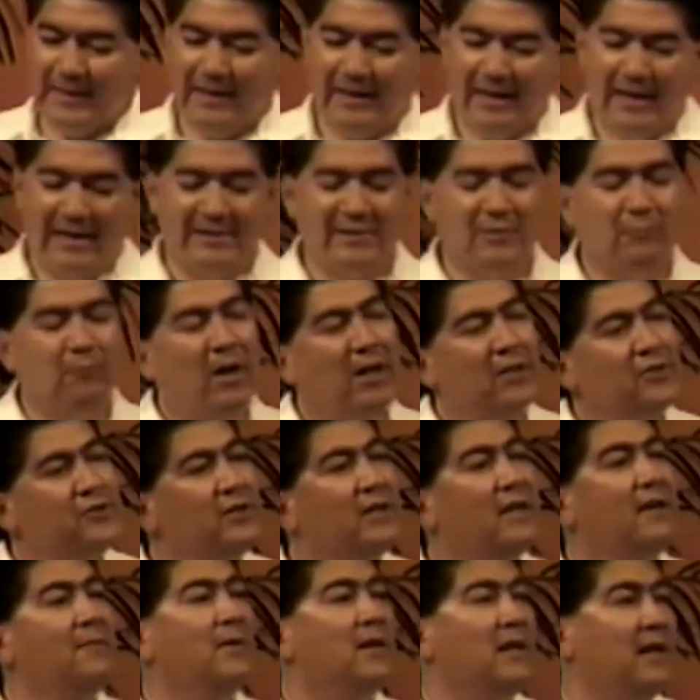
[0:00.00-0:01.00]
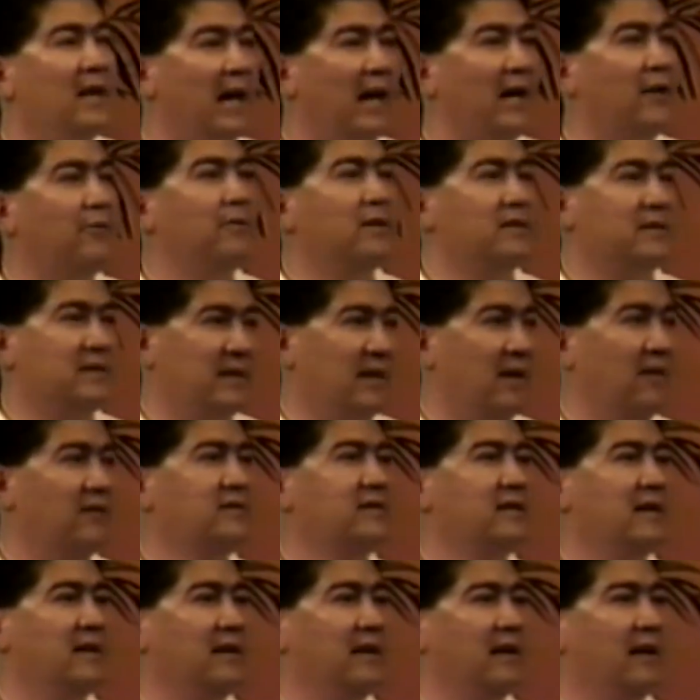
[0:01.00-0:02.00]
I said, Why don't you give me the address and I'll
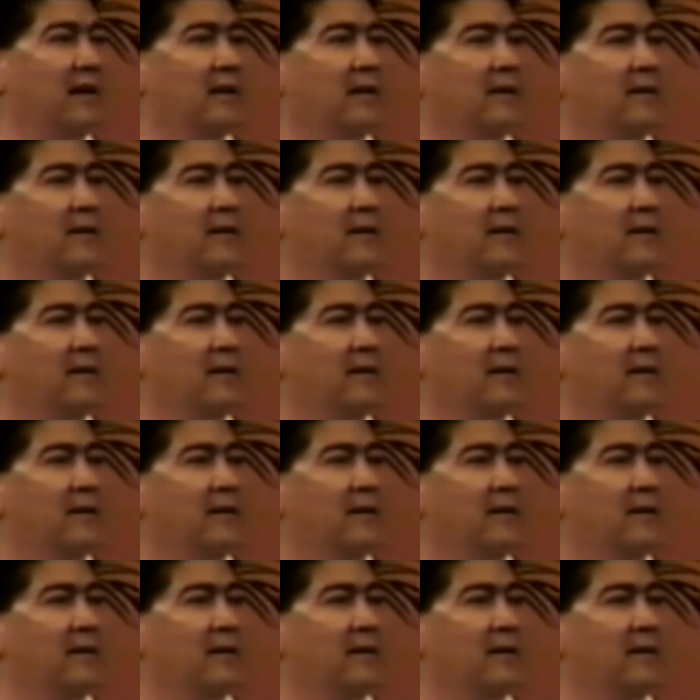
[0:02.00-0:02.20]
send it?